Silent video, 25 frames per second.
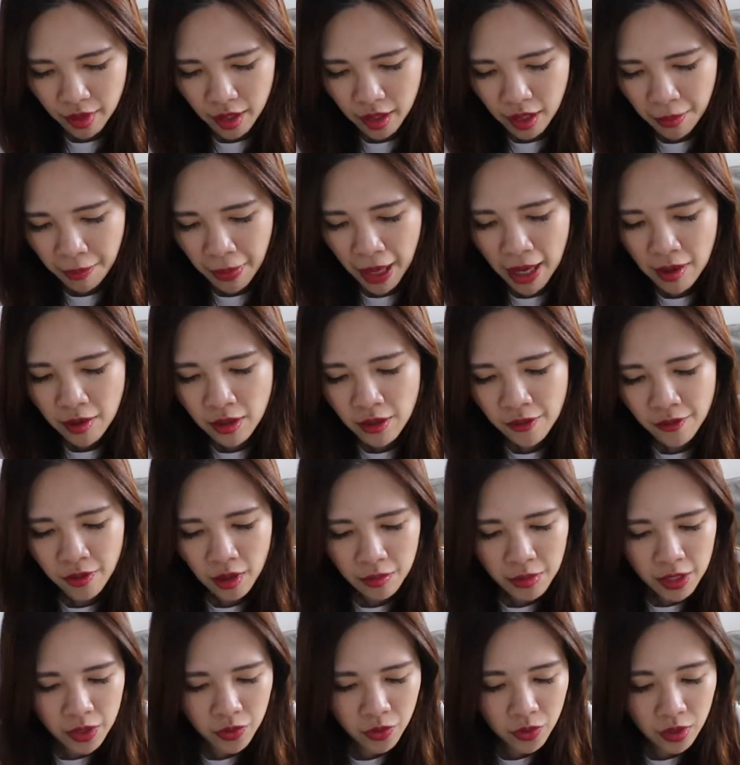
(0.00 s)
The powder
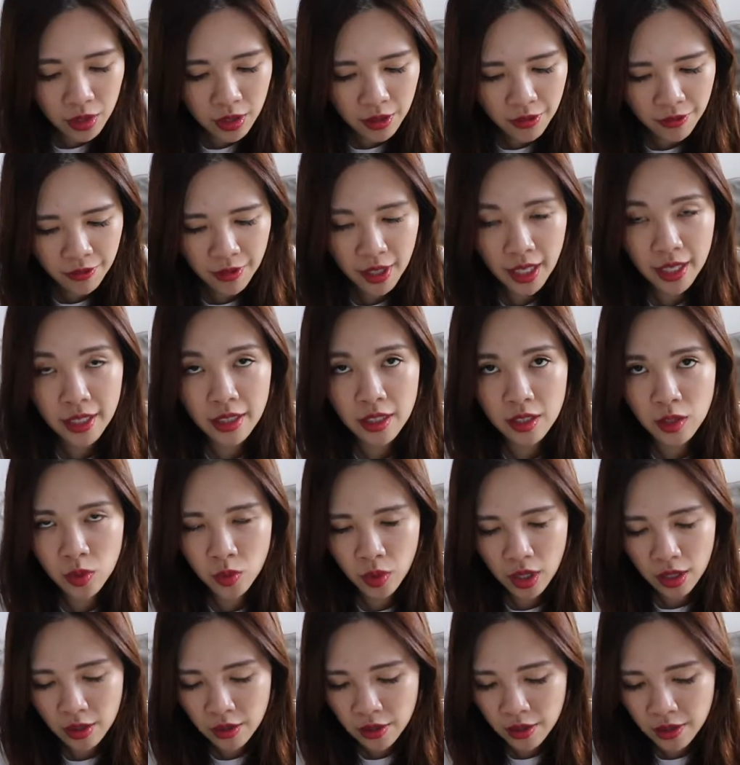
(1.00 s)
form is really fine as
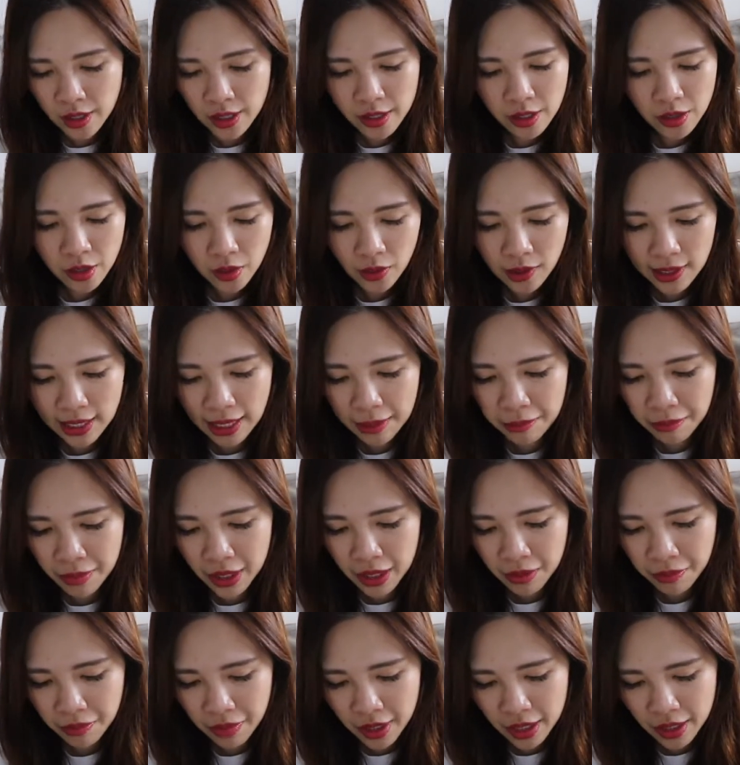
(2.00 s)
well, so there's no
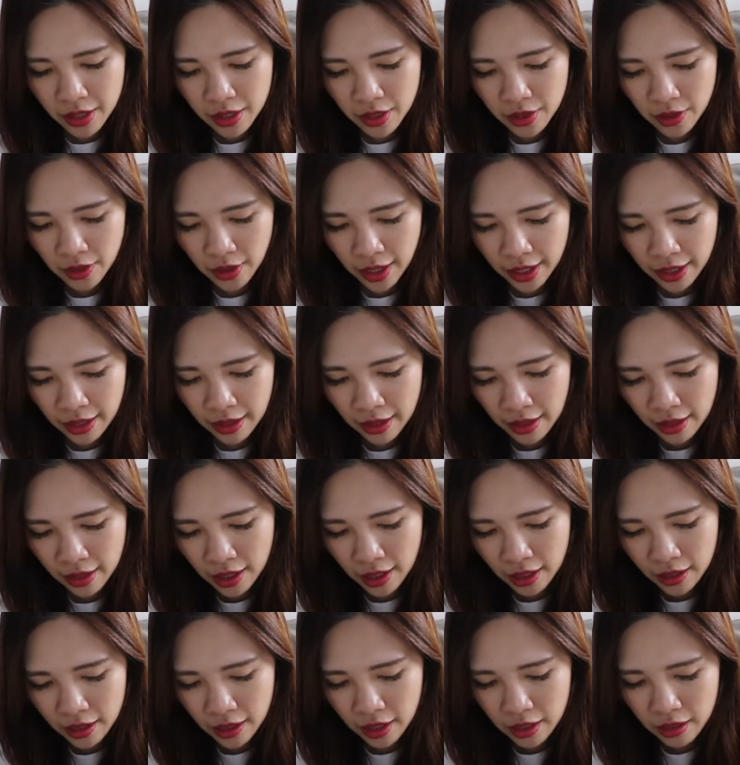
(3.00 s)
lumpy bits or anything
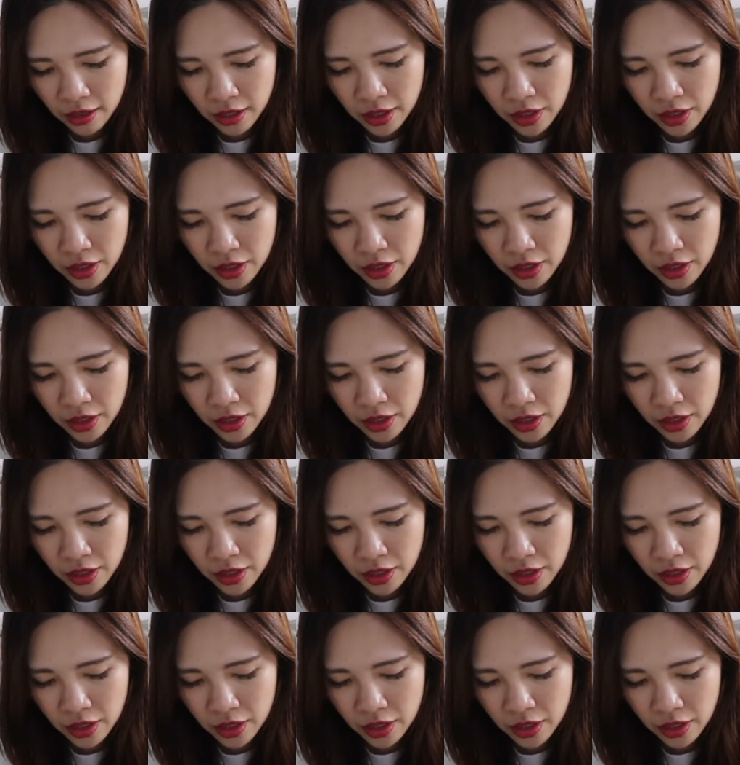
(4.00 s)
like that.